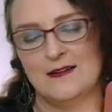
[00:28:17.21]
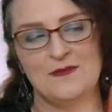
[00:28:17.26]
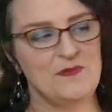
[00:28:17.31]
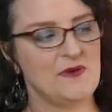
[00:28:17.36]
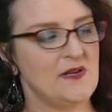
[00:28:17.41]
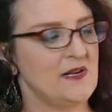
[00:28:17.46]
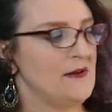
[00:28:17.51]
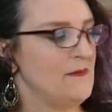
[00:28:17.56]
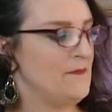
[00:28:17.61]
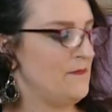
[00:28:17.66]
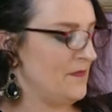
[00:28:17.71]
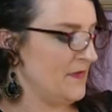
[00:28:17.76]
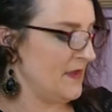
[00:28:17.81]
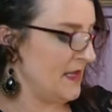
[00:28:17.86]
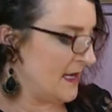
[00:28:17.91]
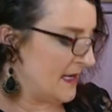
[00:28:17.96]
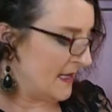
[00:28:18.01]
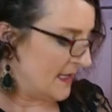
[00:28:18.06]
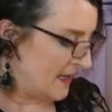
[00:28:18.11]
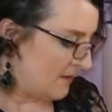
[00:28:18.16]
But
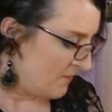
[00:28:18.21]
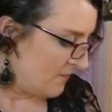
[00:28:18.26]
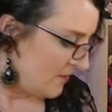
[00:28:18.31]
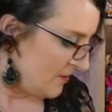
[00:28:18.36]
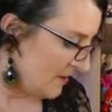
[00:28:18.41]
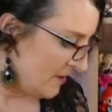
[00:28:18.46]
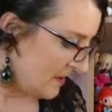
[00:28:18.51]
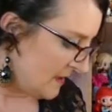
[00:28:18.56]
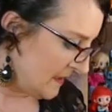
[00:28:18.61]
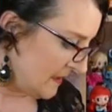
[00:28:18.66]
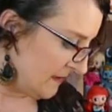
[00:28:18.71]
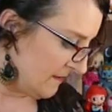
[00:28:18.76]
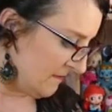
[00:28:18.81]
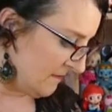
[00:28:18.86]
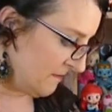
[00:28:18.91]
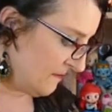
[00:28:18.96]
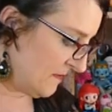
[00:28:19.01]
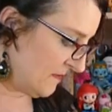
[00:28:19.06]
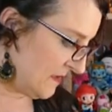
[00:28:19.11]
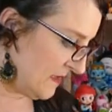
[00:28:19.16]
yeah, that works
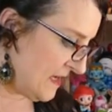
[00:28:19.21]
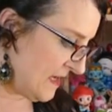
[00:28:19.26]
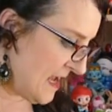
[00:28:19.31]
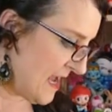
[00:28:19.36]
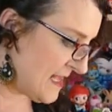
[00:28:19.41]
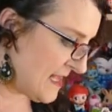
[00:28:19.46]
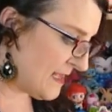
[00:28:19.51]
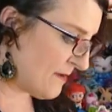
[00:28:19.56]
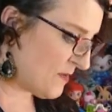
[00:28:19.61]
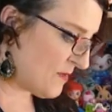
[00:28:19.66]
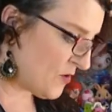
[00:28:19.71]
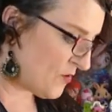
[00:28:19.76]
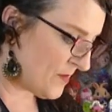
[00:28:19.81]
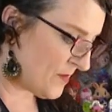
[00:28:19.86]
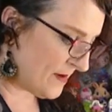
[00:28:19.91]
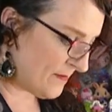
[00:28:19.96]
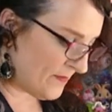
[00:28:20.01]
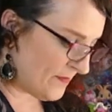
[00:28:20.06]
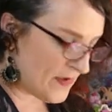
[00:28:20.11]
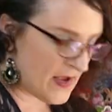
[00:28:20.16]
at the
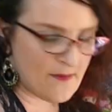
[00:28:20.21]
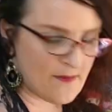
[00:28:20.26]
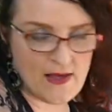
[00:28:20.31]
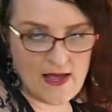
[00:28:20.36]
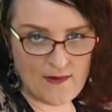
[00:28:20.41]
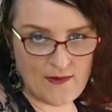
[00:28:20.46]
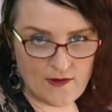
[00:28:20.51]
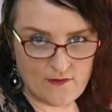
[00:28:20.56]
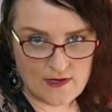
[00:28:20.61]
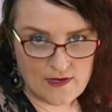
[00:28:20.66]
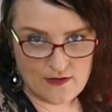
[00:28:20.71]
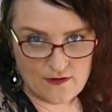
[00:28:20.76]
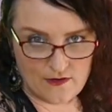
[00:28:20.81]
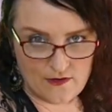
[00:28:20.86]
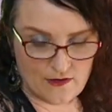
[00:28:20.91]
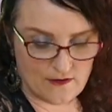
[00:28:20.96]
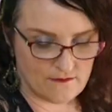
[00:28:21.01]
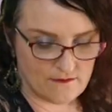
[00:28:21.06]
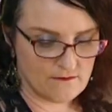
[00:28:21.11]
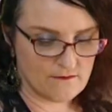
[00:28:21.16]
moment. I'm happy with
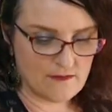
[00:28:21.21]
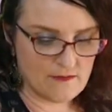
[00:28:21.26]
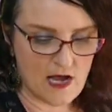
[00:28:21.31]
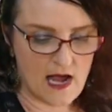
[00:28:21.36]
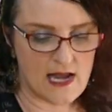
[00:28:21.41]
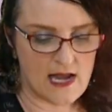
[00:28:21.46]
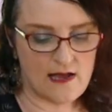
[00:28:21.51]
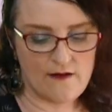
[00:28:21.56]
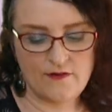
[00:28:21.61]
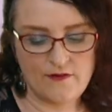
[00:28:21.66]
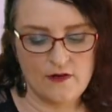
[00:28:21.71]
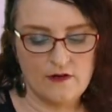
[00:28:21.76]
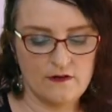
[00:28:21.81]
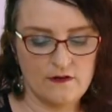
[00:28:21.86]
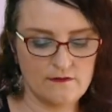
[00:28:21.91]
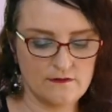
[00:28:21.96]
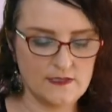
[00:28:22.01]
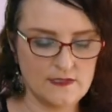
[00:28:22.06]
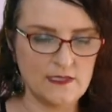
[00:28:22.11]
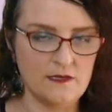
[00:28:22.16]
her. I love her,
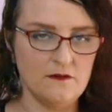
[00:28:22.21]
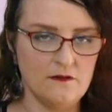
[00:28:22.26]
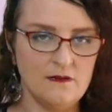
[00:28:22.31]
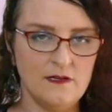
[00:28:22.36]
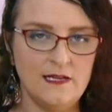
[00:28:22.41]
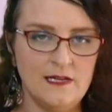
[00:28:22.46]
so